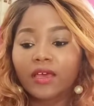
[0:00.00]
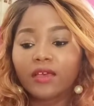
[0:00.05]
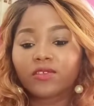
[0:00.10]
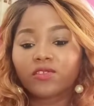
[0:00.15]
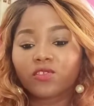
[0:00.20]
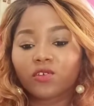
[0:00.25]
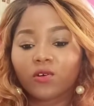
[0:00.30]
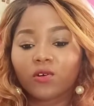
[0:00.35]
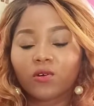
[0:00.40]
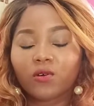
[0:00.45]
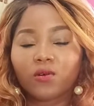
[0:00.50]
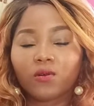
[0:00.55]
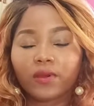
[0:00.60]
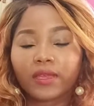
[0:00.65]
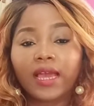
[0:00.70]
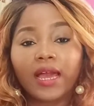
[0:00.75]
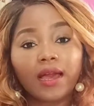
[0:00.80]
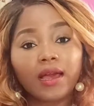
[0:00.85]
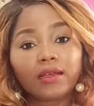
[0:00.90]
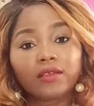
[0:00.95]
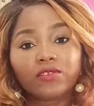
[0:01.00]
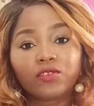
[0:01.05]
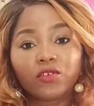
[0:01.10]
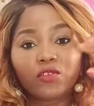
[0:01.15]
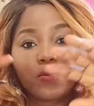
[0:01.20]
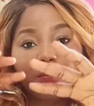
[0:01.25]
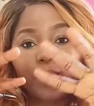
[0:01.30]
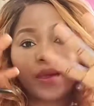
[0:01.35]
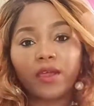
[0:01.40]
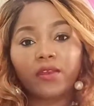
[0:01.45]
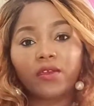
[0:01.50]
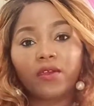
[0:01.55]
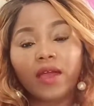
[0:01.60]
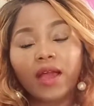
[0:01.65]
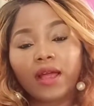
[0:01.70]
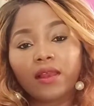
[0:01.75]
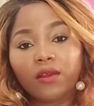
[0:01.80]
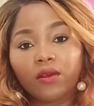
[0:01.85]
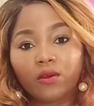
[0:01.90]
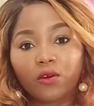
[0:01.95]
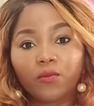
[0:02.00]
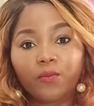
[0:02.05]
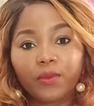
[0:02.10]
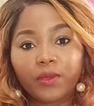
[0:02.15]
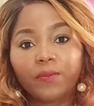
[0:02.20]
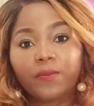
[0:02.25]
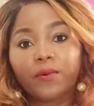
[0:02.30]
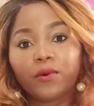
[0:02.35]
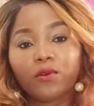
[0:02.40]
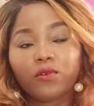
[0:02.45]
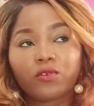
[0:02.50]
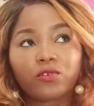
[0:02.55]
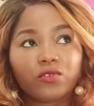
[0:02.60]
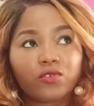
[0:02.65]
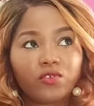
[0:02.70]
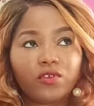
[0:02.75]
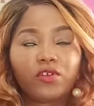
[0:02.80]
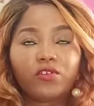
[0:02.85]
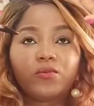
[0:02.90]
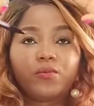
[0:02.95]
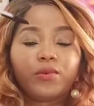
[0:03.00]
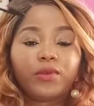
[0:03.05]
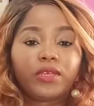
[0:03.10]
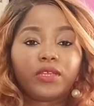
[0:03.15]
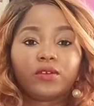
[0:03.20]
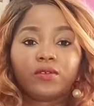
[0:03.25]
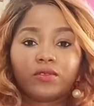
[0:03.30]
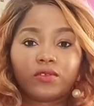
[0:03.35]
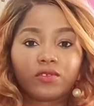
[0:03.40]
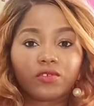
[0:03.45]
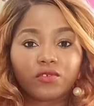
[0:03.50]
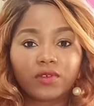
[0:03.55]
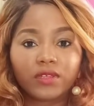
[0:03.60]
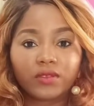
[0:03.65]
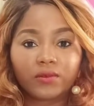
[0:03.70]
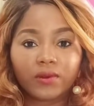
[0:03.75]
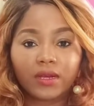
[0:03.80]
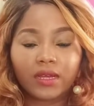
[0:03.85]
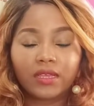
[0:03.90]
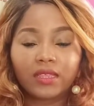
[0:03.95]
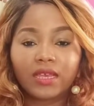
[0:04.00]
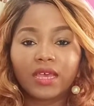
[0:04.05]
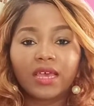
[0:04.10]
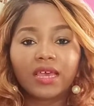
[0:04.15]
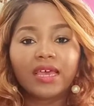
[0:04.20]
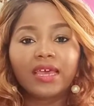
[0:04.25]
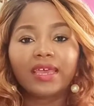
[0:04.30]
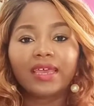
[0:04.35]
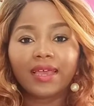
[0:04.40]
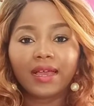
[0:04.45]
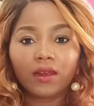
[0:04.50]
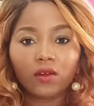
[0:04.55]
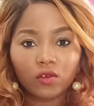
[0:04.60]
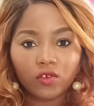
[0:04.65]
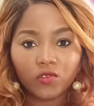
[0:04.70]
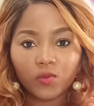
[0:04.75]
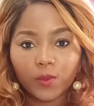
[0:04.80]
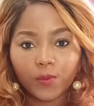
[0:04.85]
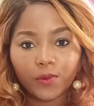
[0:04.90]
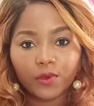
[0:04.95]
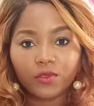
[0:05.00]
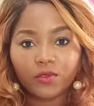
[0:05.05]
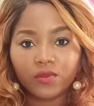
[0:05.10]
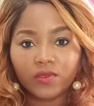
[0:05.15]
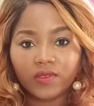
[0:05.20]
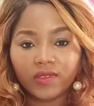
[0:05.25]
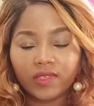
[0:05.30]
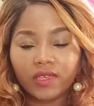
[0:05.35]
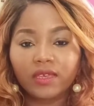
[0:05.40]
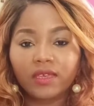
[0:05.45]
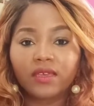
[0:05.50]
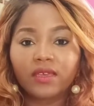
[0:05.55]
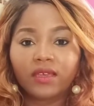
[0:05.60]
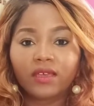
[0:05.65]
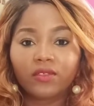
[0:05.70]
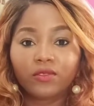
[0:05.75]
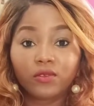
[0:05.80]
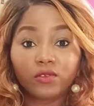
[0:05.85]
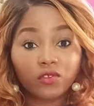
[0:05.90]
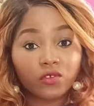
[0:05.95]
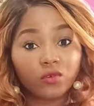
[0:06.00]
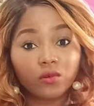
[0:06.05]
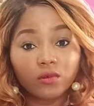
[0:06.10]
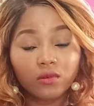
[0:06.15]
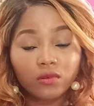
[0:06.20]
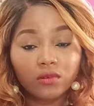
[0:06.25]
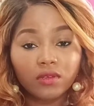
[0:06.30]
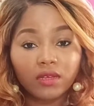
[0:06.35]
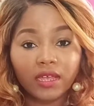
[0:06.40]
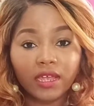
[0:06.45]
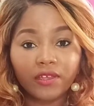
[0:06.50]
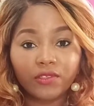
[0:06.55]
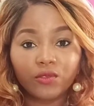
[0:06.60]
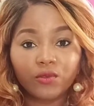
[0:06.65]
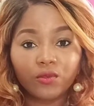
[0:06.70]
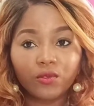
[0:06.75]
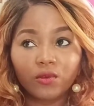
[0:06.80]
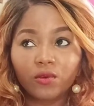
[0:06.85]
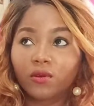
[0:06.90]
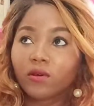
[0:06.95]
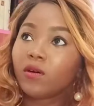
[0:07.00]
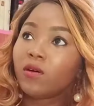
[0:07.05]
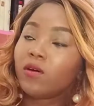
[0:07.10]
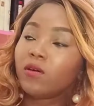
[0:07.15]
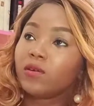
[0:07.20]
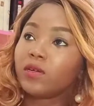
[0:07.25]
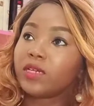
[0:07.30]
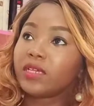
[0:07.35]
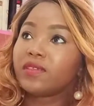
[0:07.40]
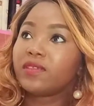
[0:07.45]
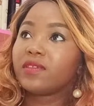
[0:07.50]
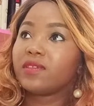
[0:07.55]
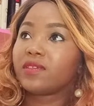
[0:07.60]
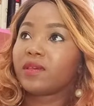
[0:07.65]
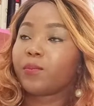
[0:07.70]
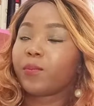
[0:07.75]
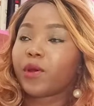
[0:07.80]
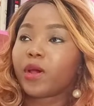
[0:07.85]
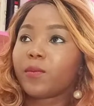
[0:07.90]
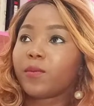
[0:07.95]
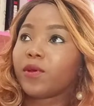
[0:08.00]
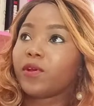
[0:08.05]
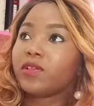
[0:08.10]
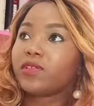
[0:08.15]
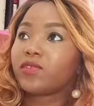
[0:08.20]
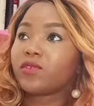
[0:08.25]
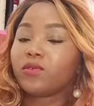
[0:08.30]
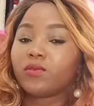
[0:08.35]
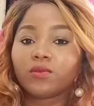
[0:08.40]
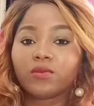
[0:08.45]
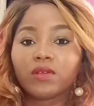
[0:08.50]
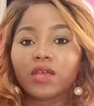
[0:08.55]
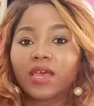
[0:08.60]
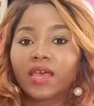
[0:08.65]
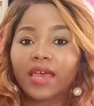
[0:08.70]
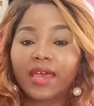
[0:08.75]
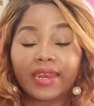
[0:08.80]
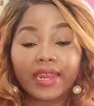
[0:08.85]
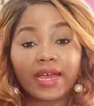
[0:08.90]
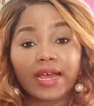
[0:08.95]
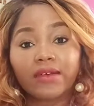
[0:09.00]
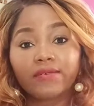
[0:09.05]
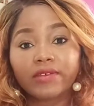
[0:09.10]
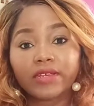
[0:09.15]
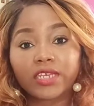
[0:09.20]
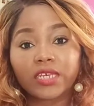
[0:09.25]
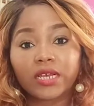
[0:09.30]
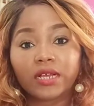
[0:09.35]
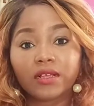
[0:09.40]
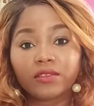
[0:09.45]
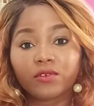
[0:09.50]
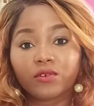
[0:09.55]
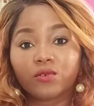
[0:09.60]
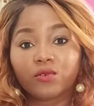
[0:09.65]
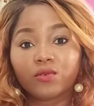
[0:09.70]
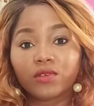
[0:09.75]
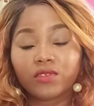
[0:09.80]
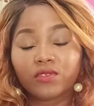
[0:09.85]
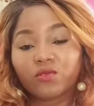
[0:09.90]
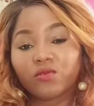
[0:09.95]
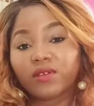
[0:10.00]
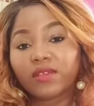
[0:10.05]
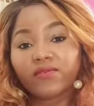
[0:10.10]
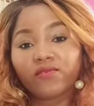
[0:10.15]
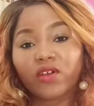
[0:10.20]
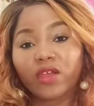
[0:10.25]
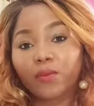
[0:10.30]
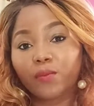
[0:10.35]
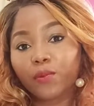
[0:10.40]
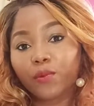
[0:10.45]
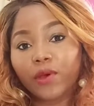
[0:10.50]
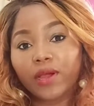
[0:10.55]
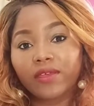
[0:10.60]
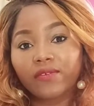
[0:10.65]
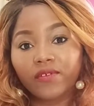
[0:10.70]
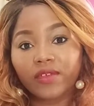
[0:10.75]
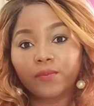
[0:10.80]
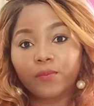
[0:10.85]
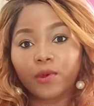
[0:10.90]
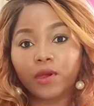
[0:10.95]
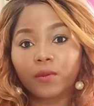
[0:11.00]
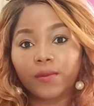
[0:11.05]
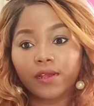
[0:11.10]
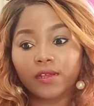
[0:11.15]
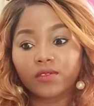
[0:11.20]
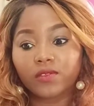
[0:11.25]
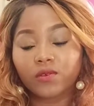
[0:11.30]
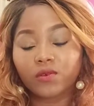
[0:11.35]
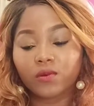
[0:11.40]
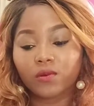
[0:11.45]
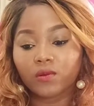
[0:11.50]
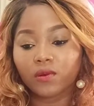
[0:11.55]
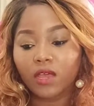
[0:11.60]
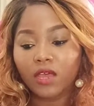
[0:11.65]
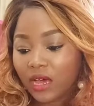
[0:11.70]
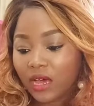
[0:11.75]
So yeah, so the banner allows people, because you're going to put it on the street, right? It allows people to see the school and to know, oh, this is a primary school and I have a child who is looking for a private primary school.